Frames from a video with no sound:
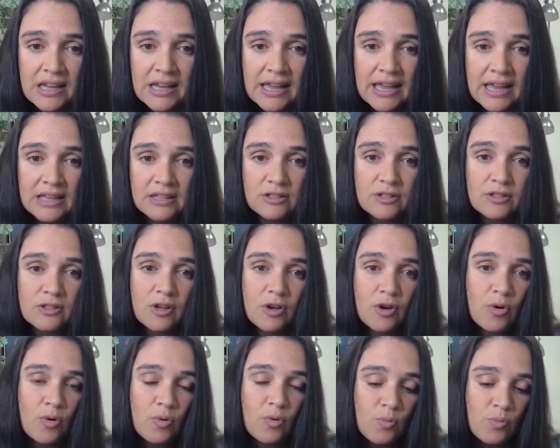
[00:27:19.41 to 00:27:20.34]
And
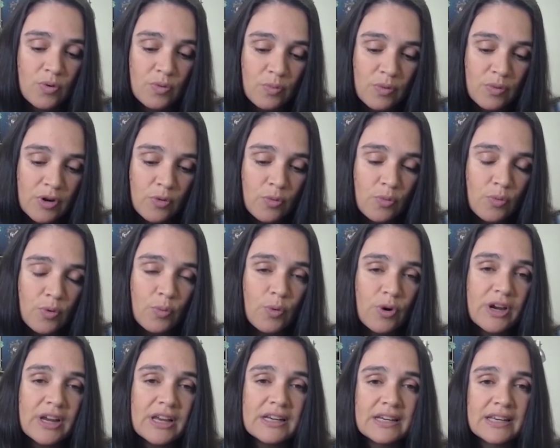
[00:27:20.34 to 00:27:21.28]
so when we were
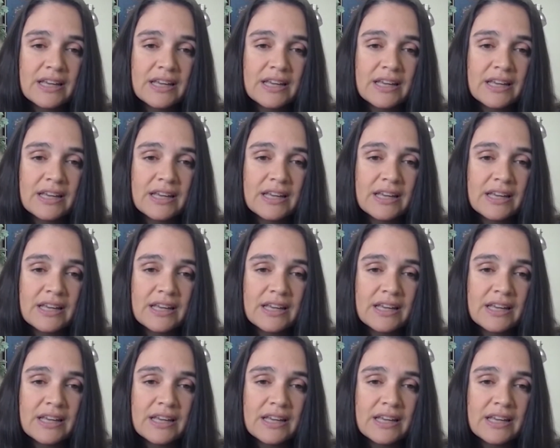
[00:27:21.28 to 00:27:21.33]
working